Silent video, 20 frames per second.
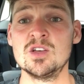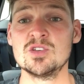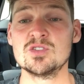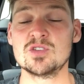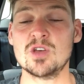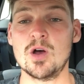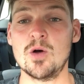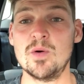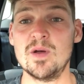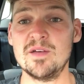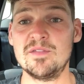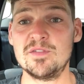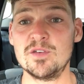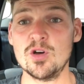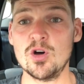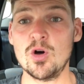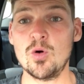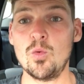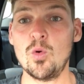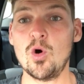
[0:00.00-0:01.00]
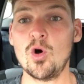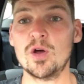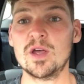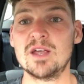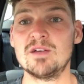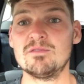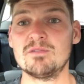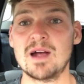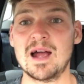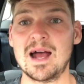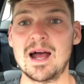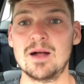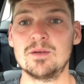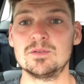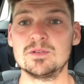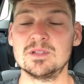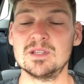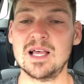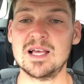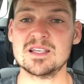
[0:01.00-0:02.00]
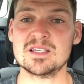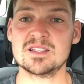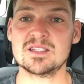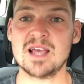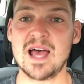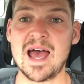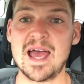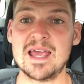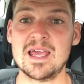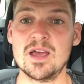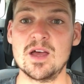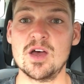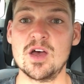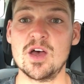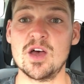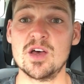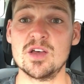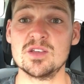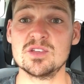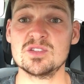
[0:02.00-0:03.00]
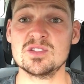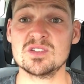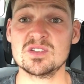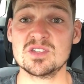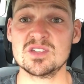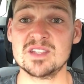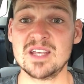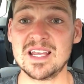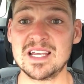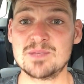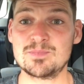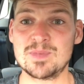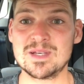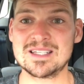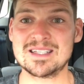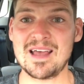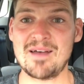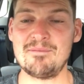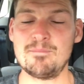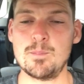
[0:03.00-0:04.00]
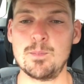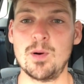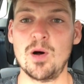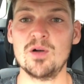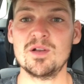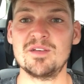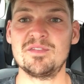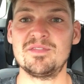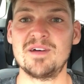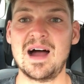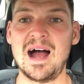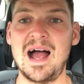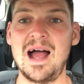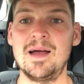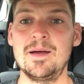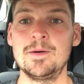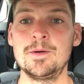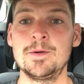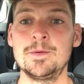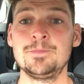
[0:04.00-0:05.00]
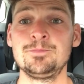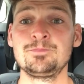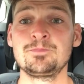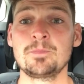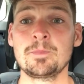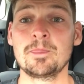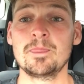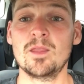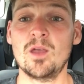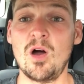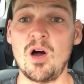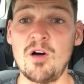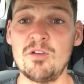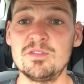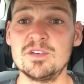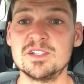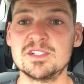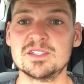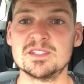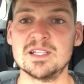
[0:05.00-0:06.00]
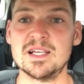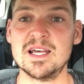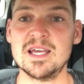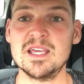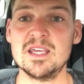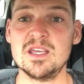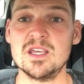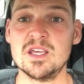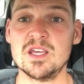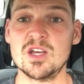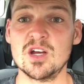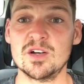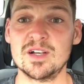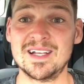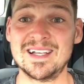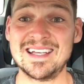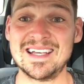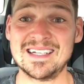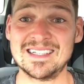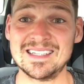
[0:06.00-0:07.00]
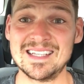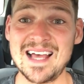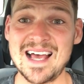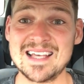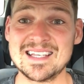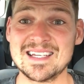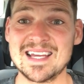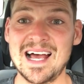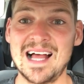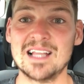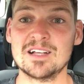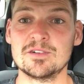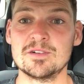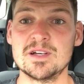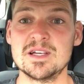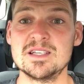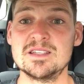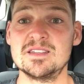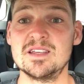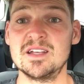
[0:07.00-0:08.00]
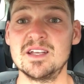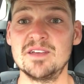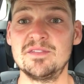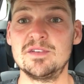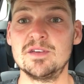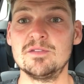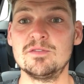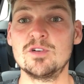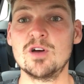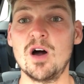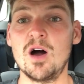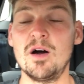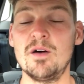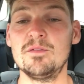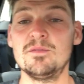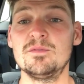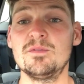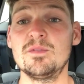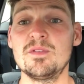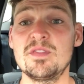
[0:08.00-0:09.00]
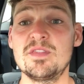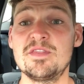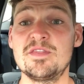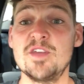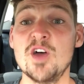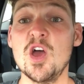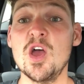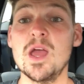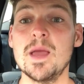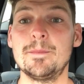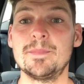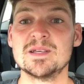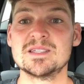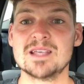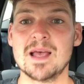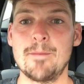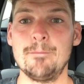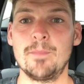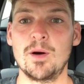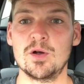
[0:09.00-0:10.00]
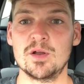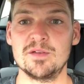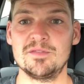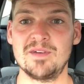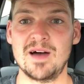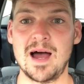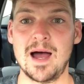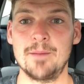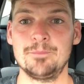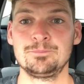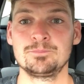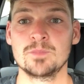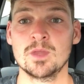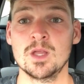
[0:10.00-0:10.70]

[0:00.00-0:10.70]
So if you're walking around, let's say at 6% body fat, obviously you're going to need less calories than if you've got 30% body fat,